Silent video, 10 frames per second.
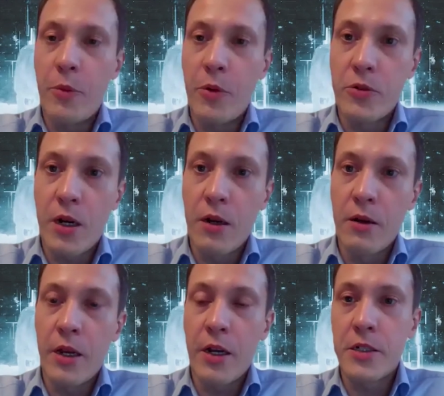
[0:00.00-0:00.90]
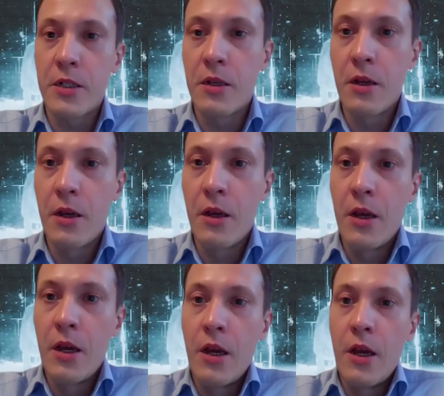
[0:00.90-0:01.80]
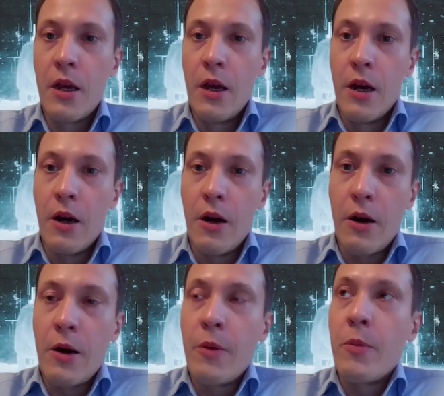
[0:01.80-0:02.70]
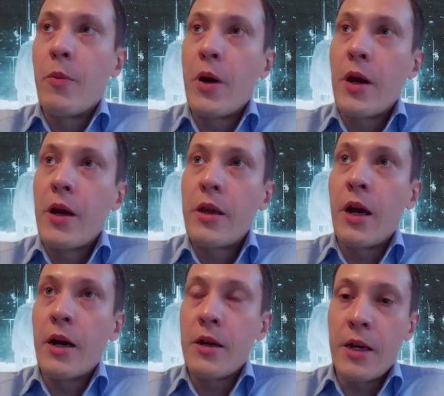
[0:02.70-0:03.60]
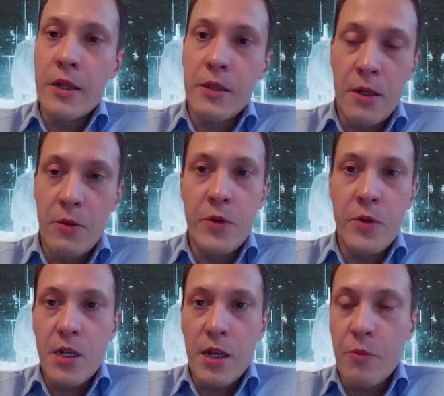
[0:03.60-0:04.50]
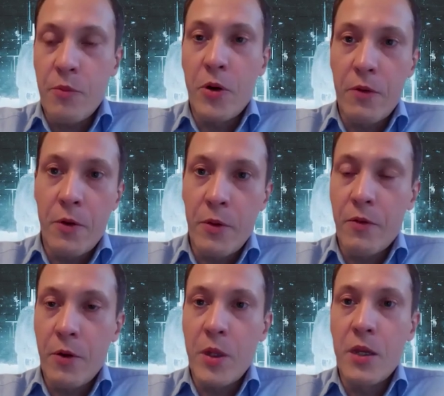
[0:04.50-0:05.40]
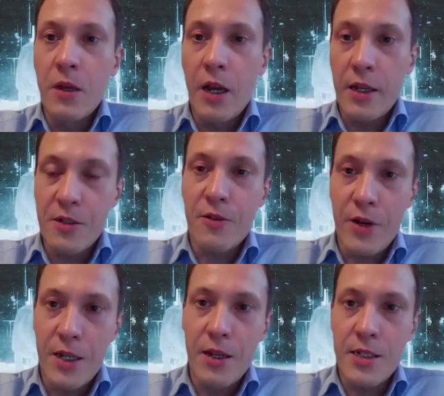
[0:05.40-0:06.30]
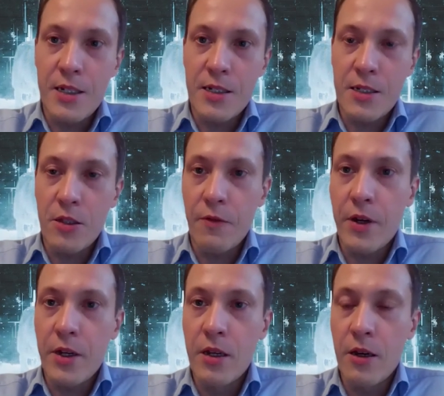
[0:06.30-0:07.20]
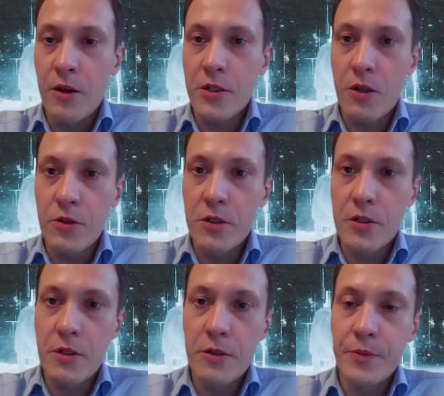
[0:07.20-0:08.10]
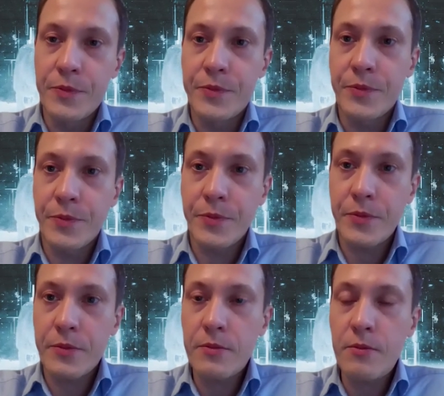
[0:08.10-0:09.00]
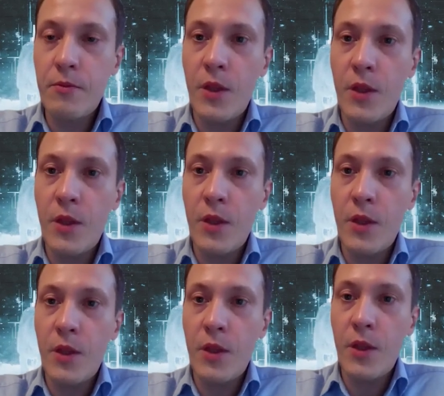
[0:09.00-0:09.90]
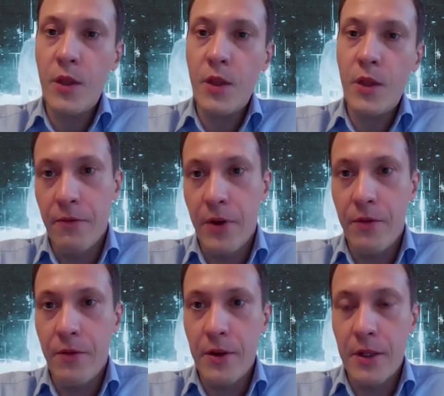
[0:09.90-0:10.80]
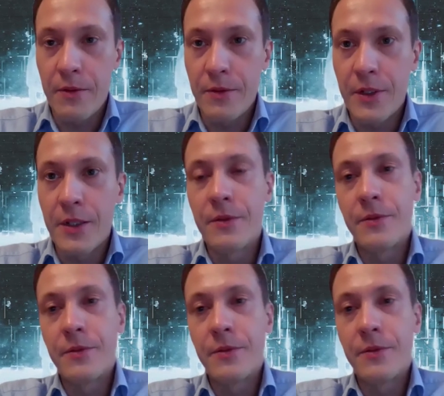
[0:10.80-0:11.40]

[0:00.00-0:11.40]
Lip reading: carbon neutral energy. And then we just like bought it from the electric grid as a certified solution. So yeah, that is so cool. That's fantastic. Yeah,